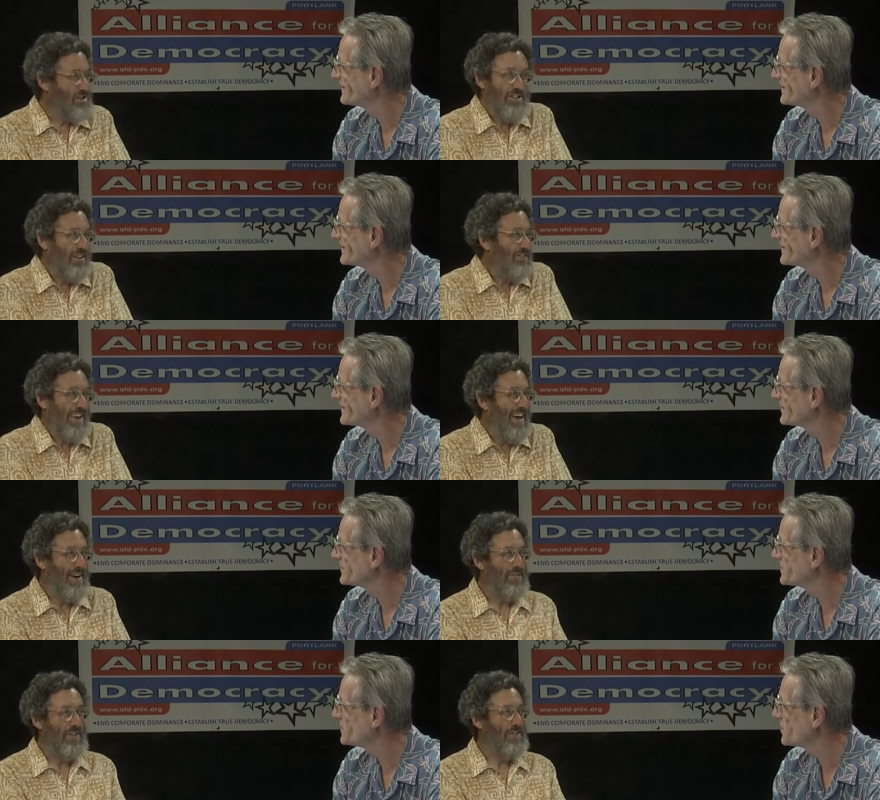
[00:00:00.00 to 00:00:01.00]
Speaker 1: he doesn't
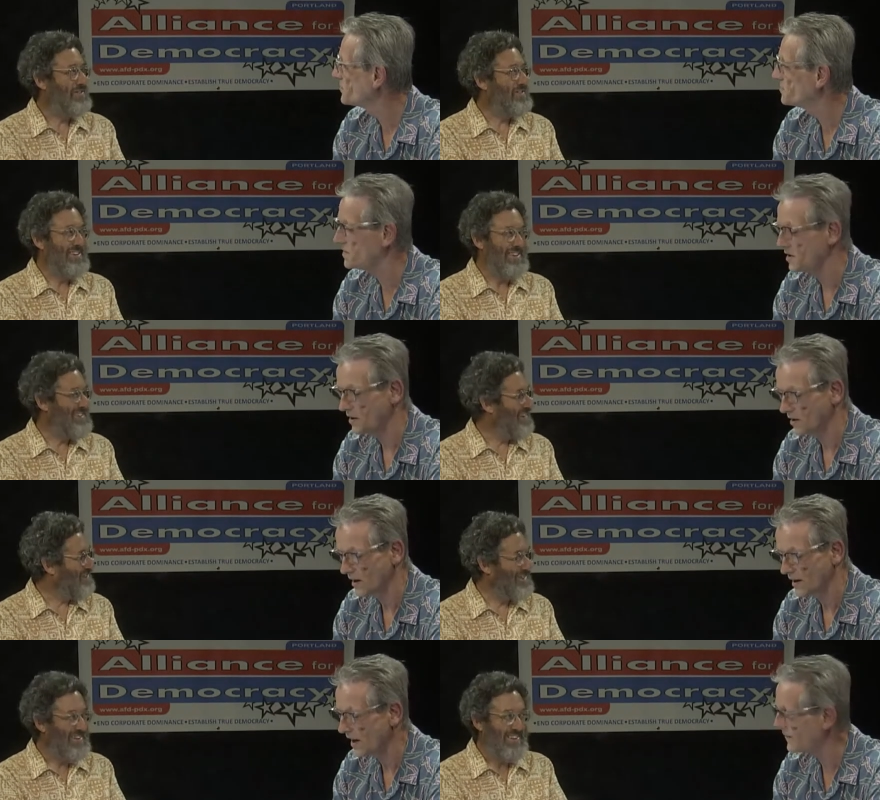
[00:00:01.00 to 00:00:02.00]
have. That's, that would be
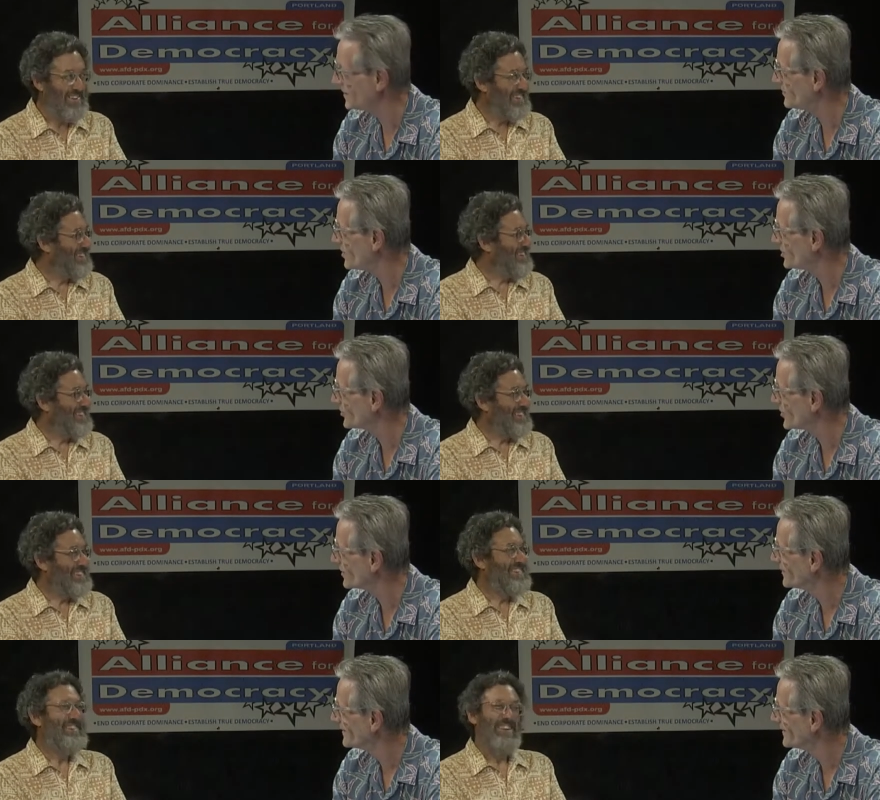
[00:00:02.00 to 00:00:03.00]
like having a monarch.
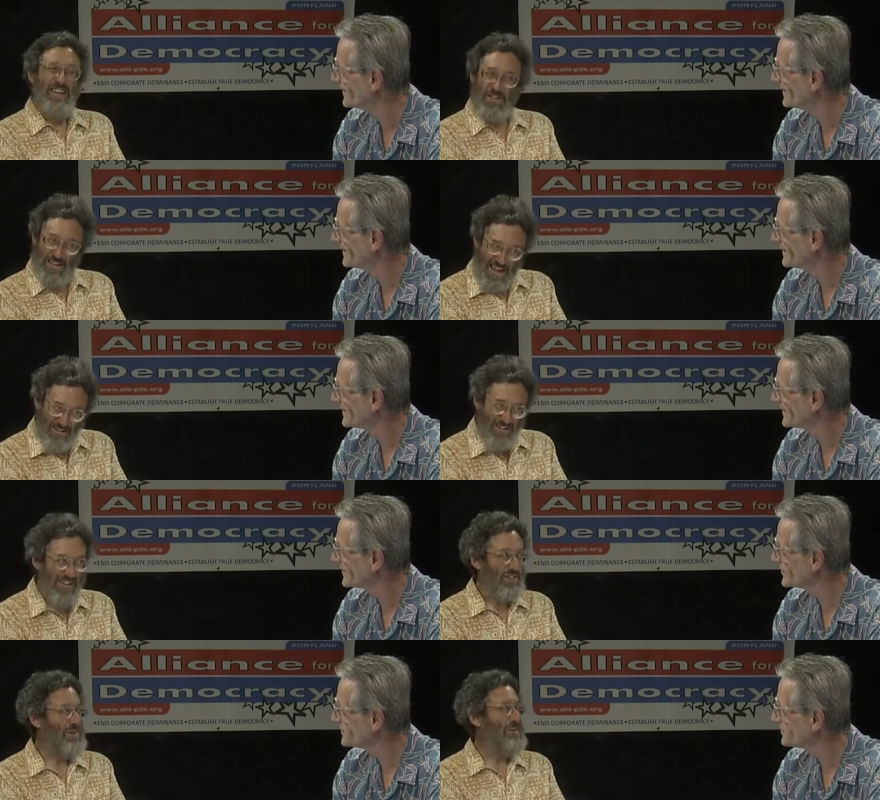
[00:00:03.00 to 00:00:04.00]
He's acting
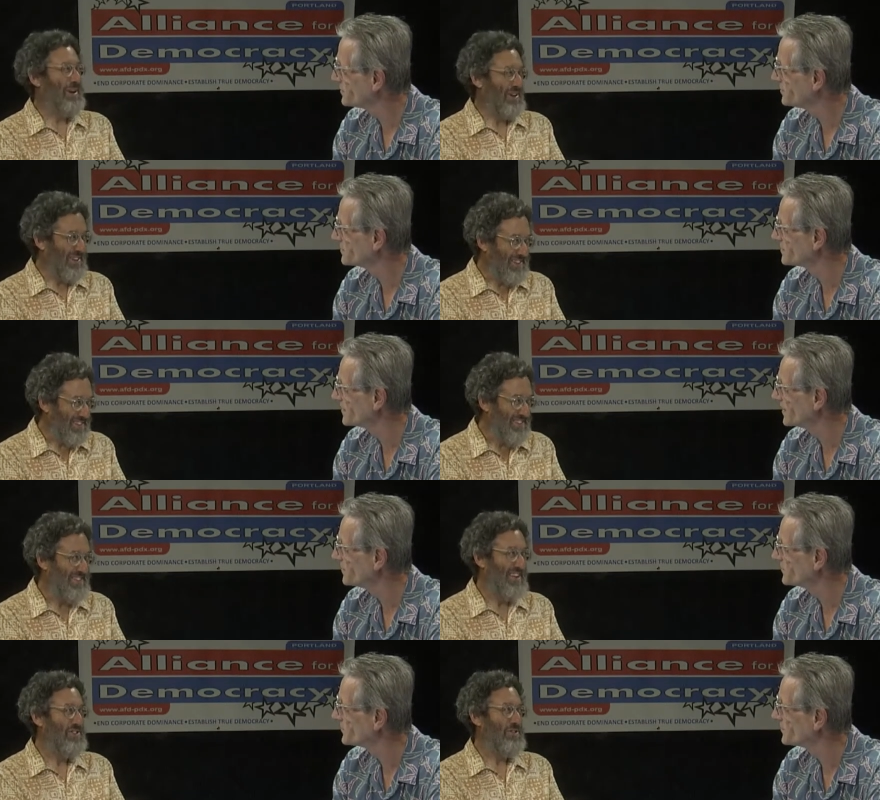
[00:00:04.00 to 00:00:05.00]
as a monarch. Oh, right.
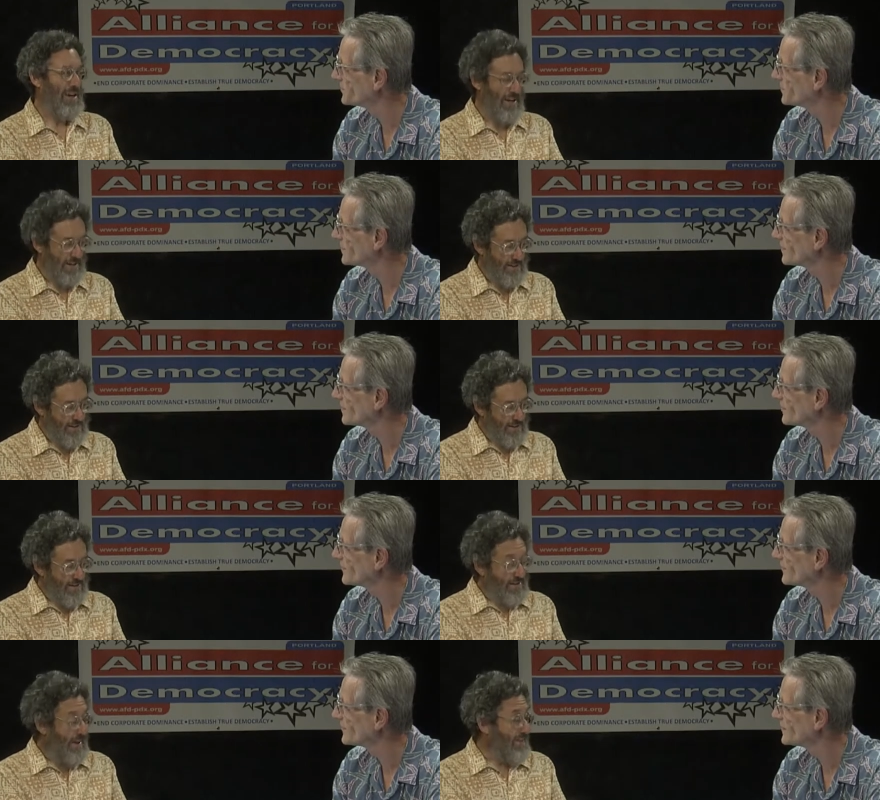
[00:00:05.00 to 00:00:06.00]
That's right.
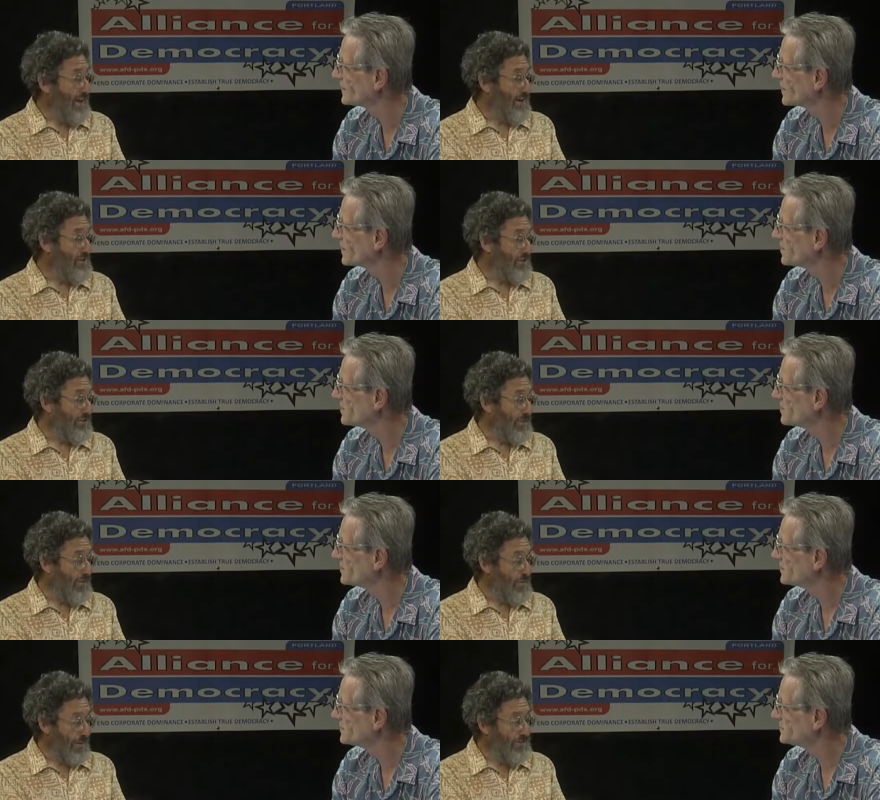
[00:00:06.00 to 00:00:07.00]
Mm-hmm. And then just a
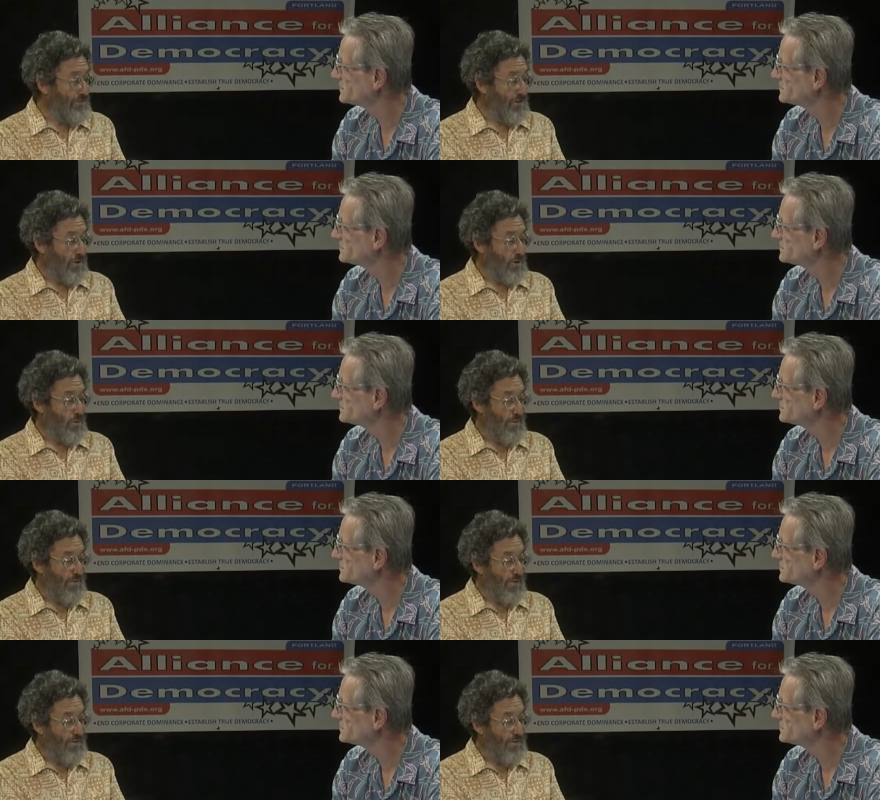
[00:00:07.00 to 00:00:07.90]
few months ago, the very